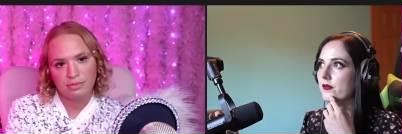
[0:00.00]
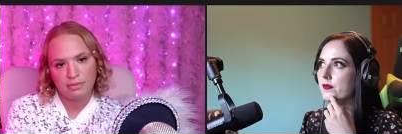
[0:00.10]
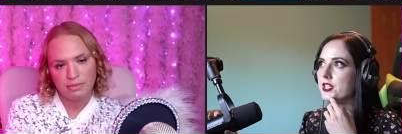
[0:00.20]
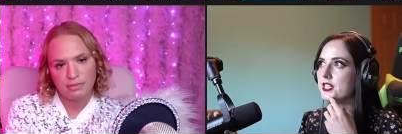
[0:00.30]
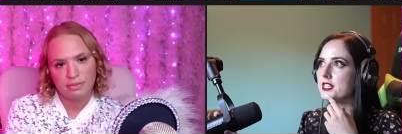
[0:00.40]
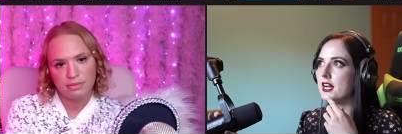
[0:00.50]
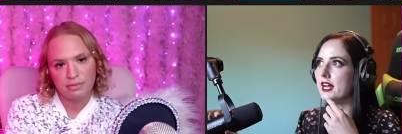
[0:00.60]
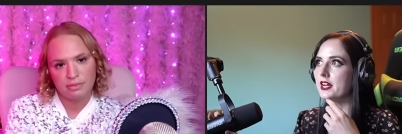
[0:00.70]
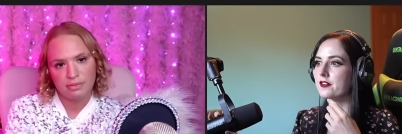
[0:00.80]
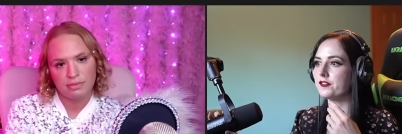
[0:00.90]

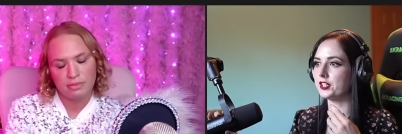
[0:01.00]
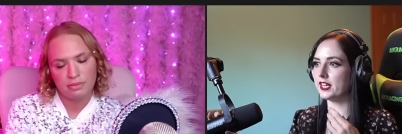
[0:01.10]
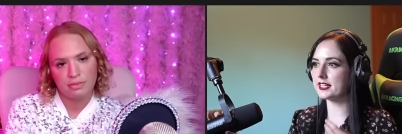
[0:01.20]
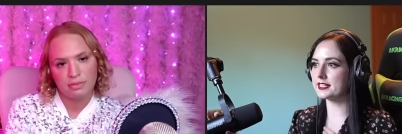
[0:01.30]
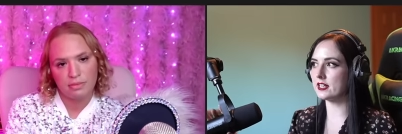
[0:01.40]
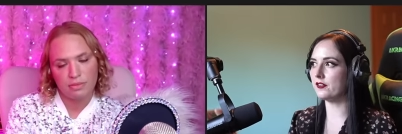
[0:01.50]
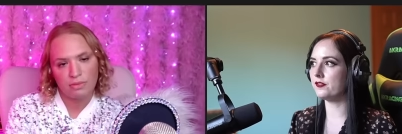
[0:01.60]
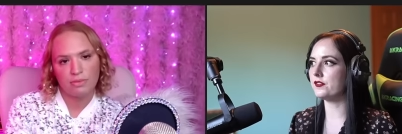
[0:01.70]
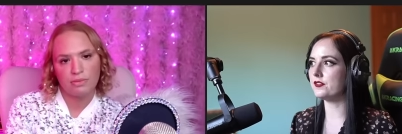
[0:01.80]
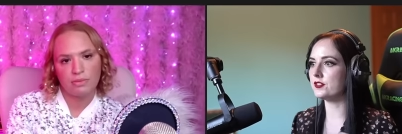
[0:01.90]
Speaker 1: desire for like self
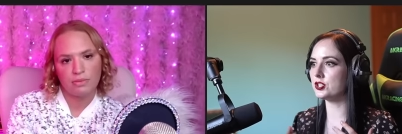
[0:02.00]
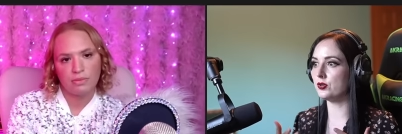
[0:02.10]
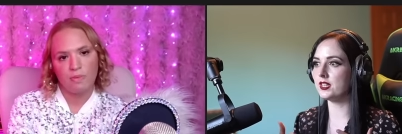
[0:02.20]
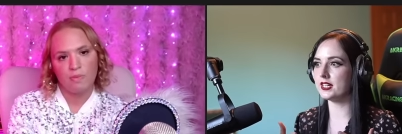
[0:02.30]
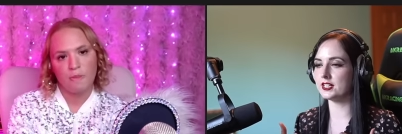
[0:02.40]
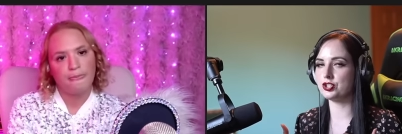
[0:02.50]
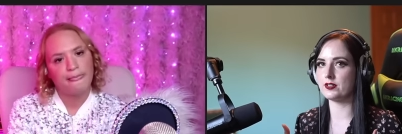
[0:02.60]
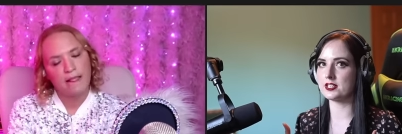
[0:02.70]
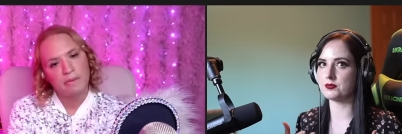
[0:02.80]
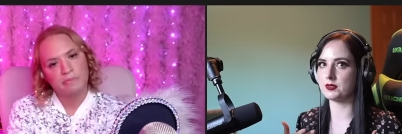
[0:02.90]
soothing and
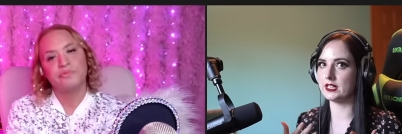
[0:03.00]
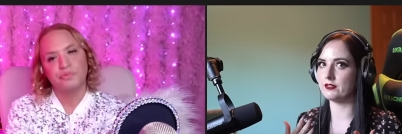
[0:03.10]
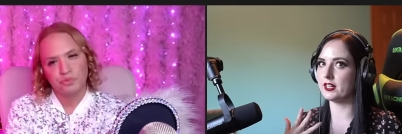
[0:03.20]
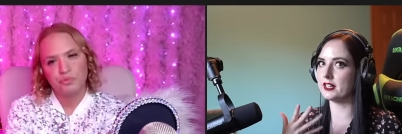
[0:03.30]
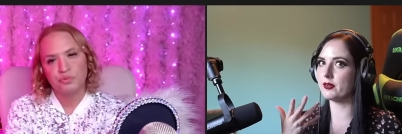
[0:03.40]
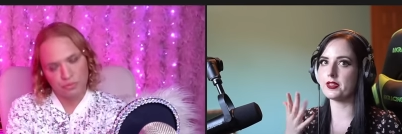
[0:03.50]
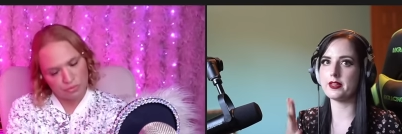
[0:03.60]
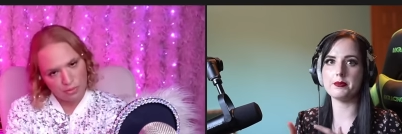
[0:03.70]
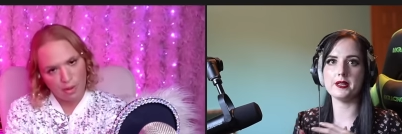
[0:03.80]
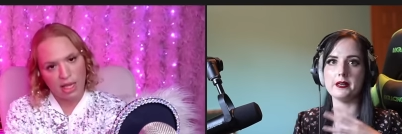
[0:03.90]
stress relief like whether that
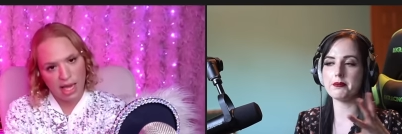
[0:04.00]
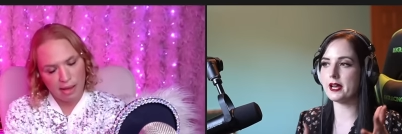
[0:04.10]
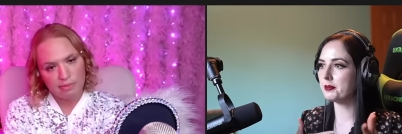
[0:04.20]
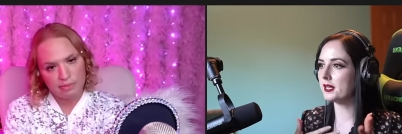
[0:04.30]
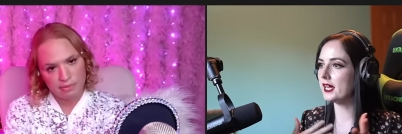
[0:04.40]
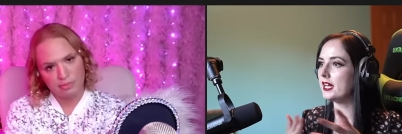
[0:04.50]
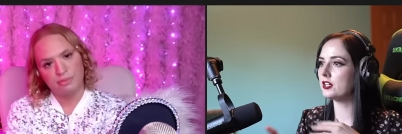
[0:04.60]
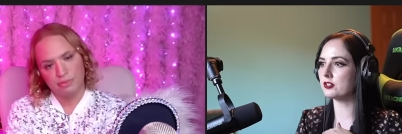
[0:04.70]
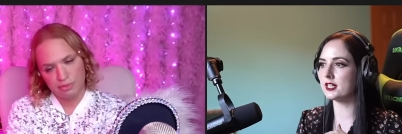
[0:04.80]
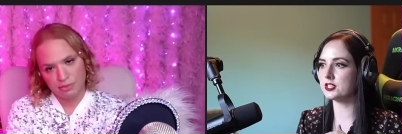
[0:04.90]
be yeah. pet play
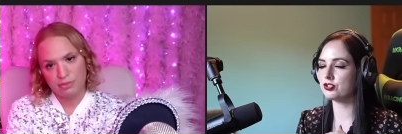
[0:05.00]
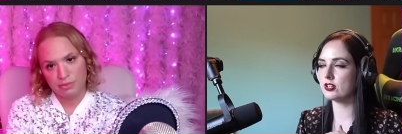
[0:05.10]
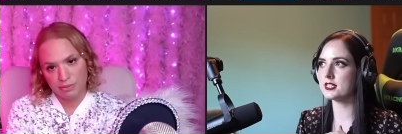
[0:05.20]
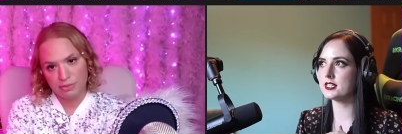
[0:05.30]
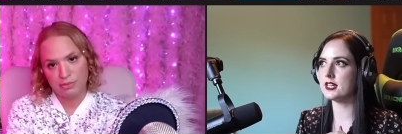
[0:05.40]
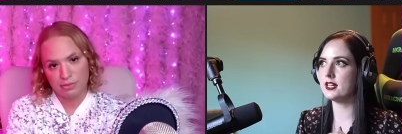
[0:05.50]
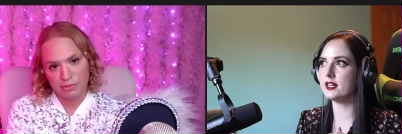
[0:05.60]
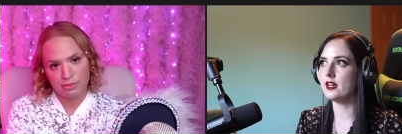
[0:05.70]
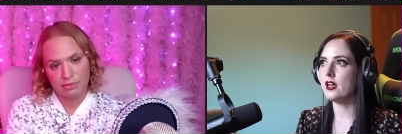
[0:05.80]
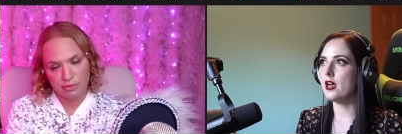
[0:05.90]
cross
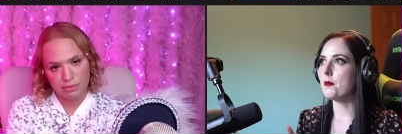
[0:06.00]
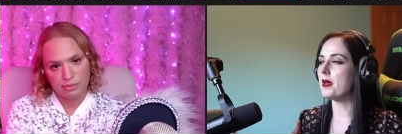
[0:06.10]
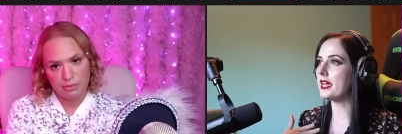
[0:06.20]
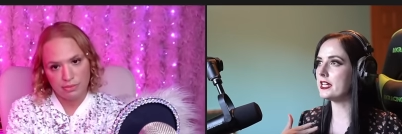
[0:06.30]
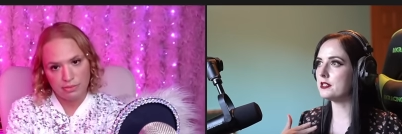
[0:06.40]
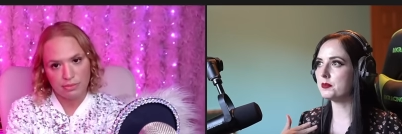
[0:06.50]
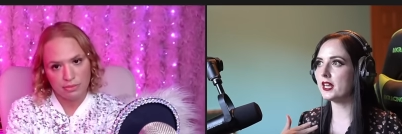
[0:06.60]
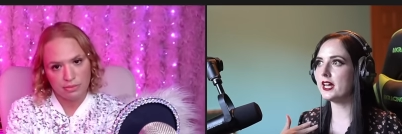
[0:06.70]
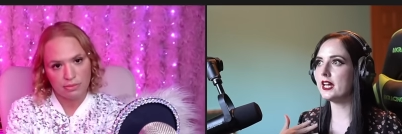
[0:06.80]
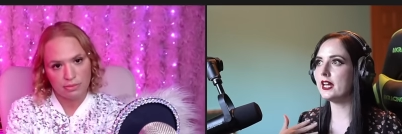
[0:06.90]
dressing mm-hmm. pain
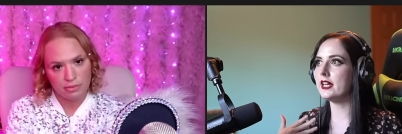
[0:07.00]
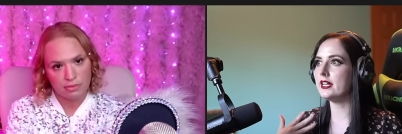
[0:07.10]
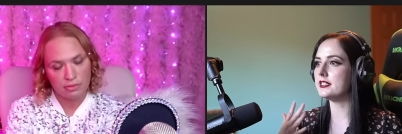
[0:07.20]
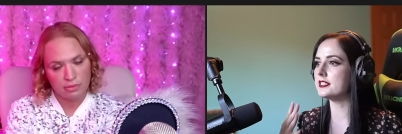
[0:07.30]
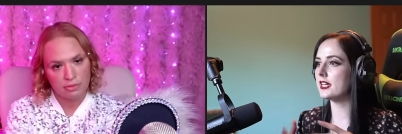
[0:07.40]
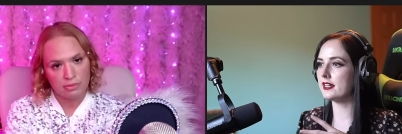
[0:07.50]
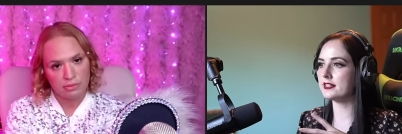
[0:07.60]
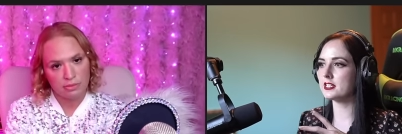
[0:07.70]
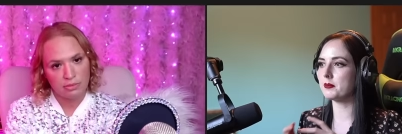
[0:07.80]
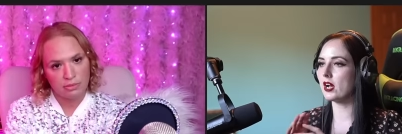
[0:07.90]
play
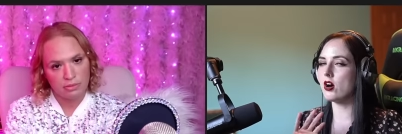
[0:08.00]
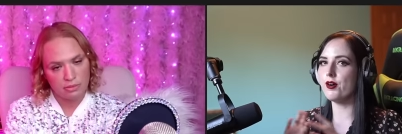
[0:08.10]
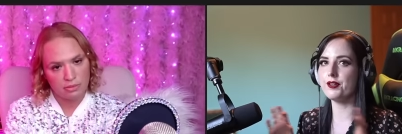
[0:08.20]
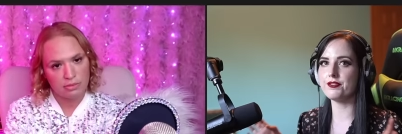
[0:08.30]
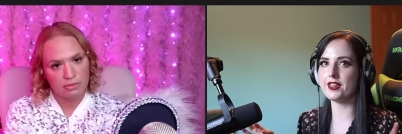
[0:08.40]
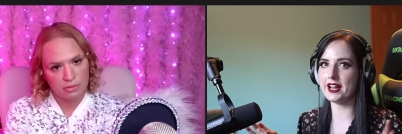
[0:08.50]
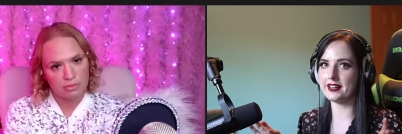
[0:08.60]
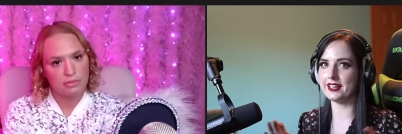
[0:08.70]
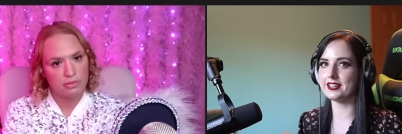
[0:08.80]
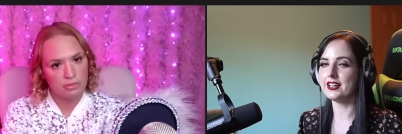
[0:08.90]
sadism like all of that
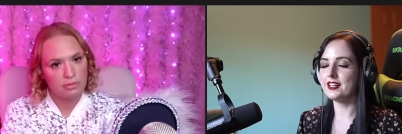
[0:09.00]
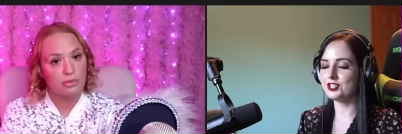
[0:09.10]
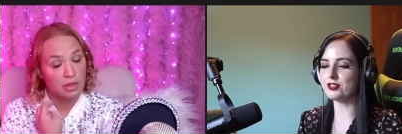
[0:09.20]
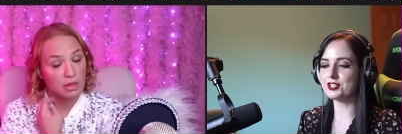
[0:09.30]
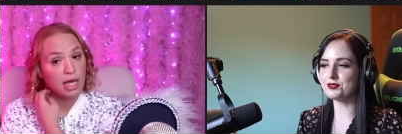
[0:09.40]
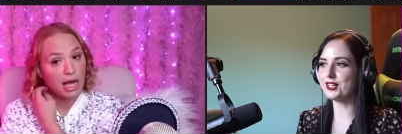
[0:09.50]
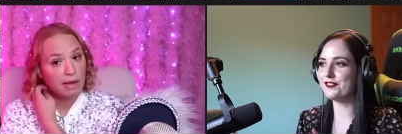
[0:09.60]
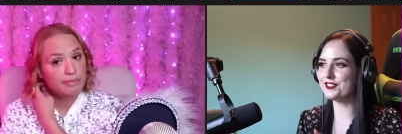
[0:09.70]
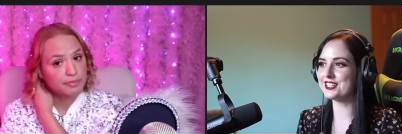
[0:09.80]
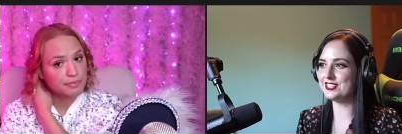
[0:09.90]
mm-hmm. like stress relief yeah.
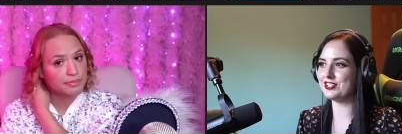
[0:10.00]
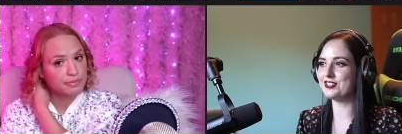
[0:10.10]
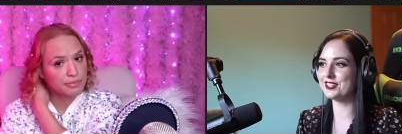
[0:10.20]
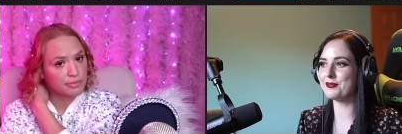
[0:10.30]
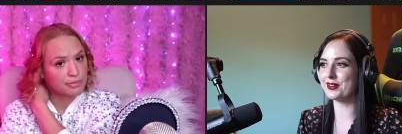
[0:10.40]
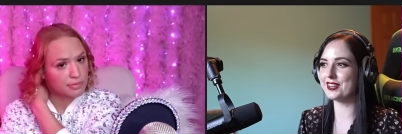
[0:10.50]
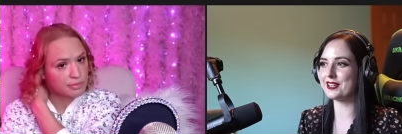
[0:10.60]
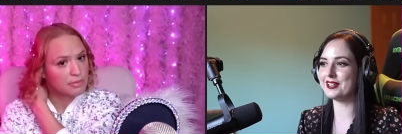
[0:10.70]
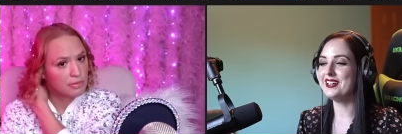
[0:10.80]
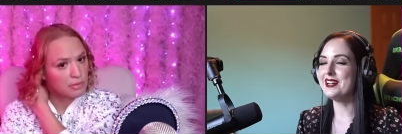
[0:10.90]
is continually one of
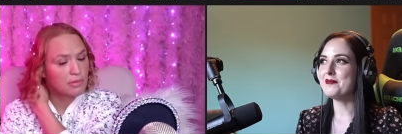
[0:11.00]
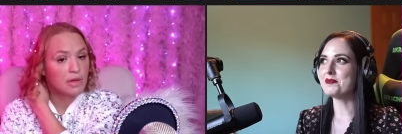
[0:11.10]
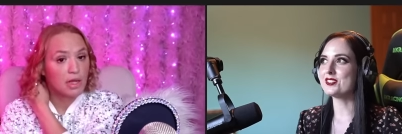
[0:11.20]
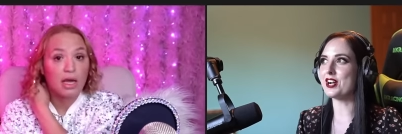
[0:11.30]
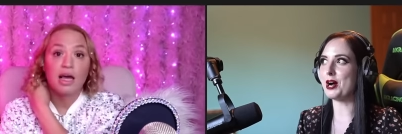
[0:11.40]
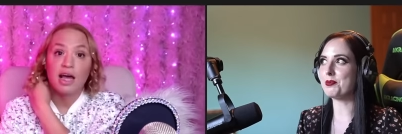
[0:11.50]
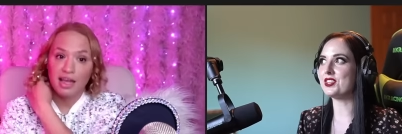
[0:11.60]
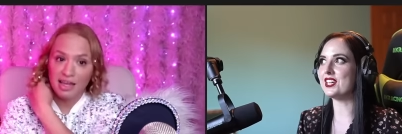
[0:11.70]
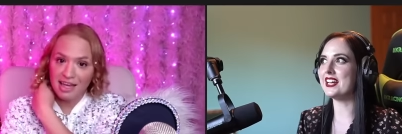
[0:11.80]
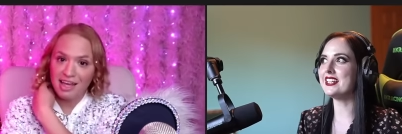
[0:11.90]
the top
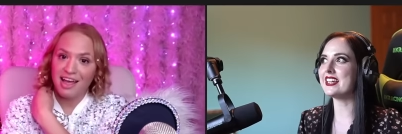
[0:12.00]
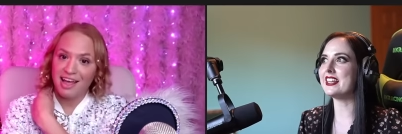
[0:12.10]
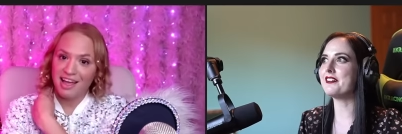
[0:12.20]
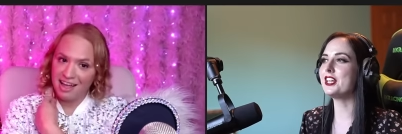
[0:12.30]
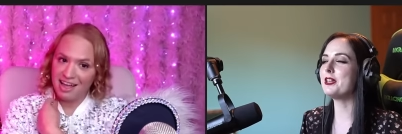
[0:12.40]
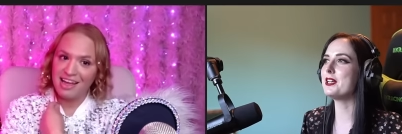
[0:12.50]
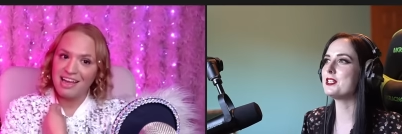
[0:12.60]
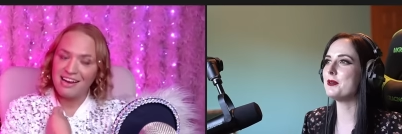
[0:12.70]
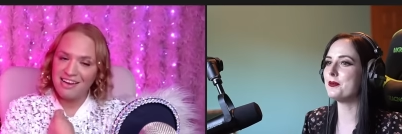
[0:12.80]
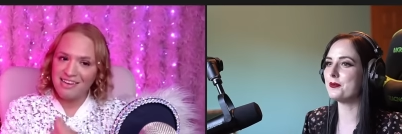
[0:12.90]
things and that really makes I me know.